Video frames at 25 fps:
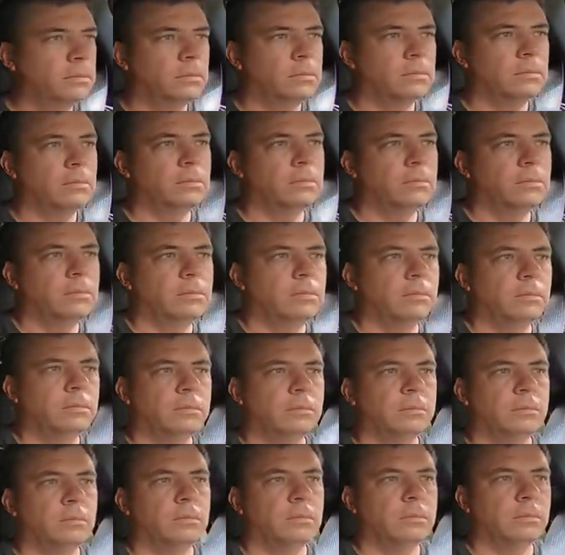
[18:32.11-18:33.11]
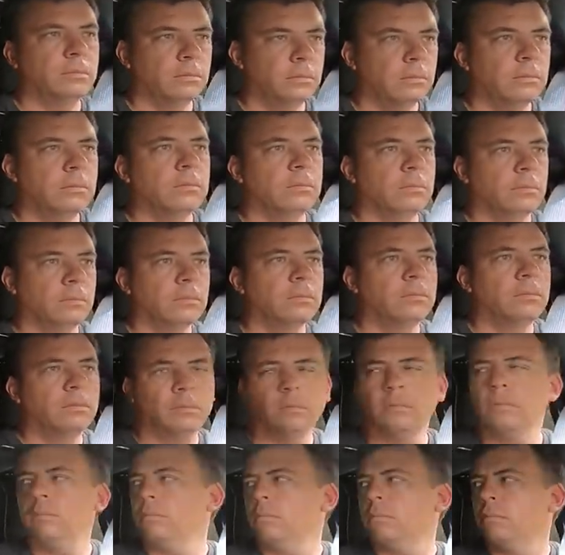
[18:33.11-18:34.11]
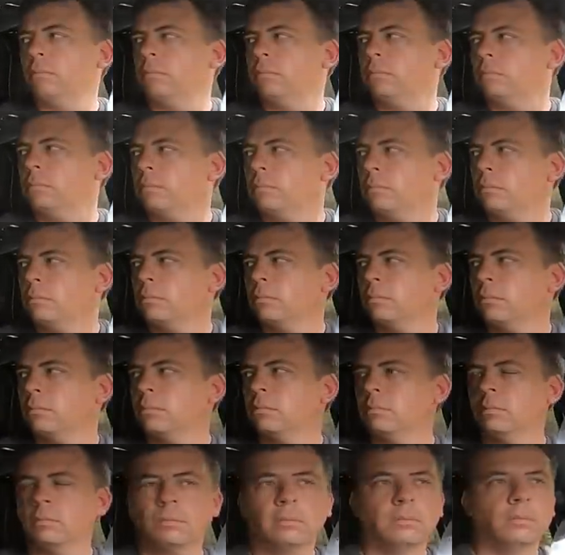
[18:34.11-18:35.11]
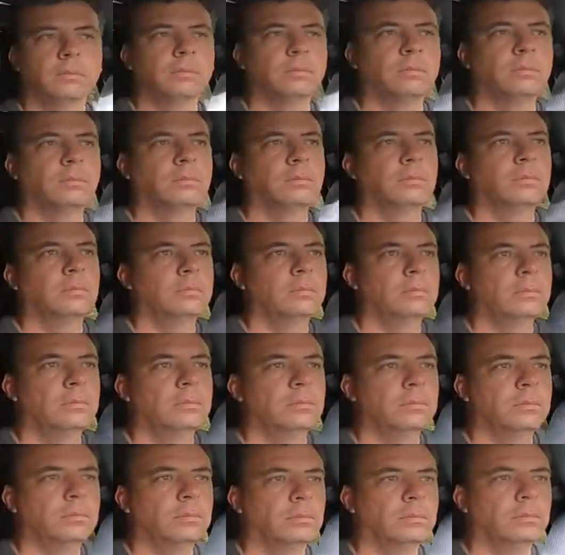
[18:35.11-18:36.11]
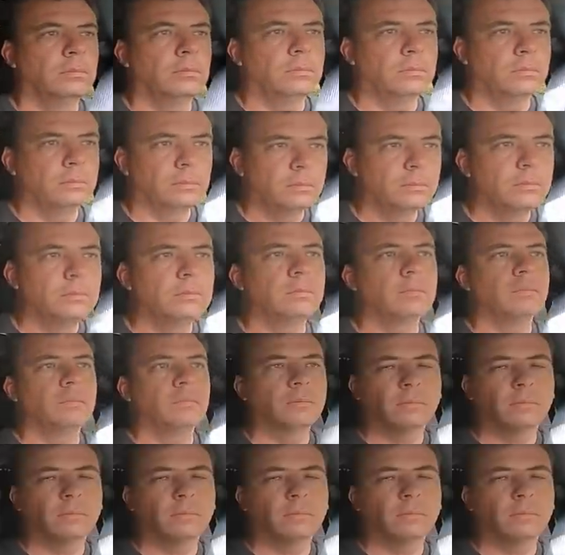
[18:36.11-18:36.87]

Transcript: The person shown says nothing.